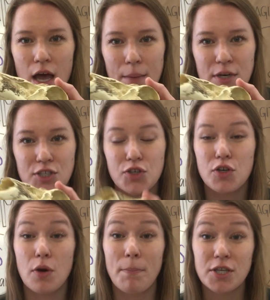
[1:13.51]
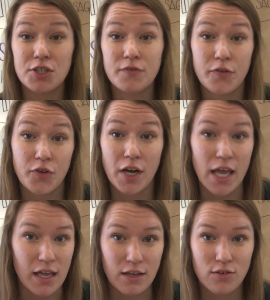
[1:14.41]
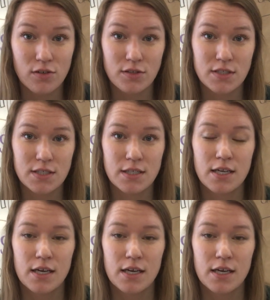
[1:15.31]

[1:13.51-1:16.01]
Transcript: I'm going to show you a bunch of different angles